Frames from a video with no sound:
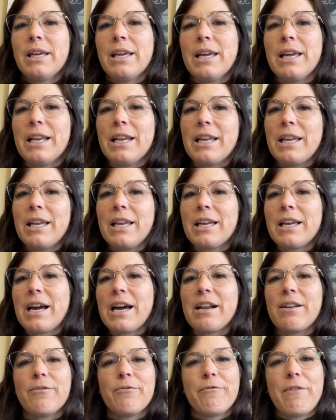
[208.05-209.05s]
any
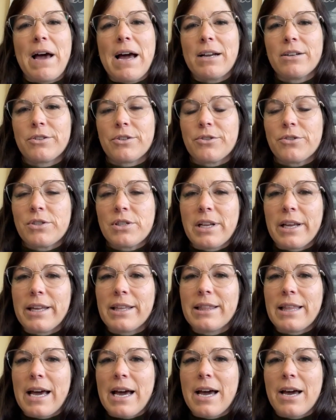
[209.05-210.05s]
kind of factors
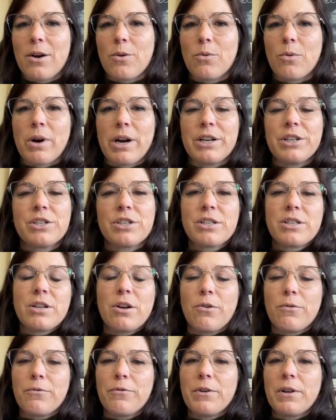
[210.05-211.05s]
like that where I just
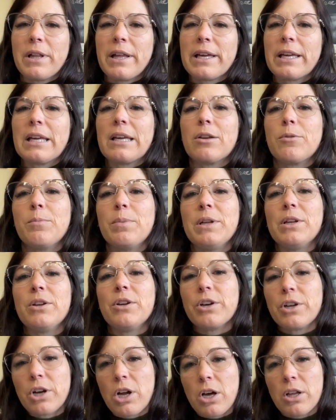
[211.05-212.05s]
don't feel like it'd be
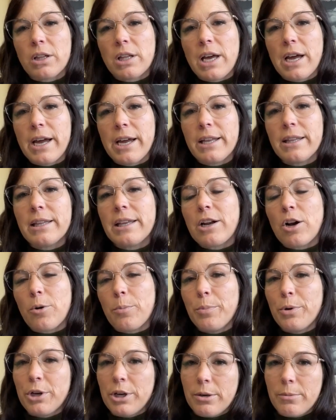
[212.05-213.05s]
good online, then I'll
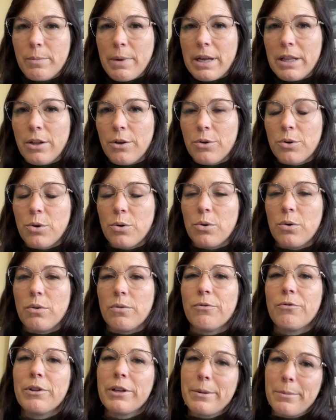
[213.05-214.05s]
put in my local
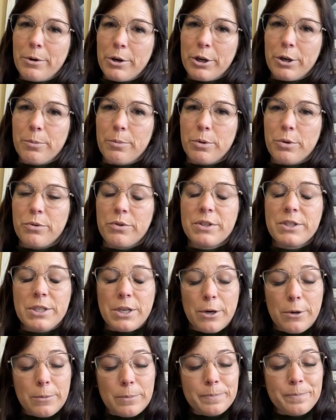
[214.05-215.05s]
flea market booth.
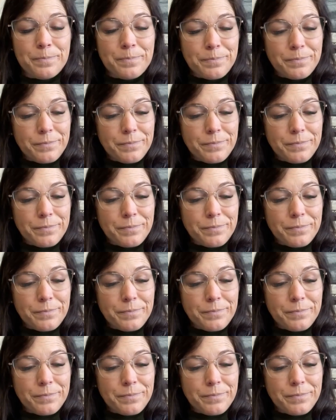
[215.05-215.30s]
So,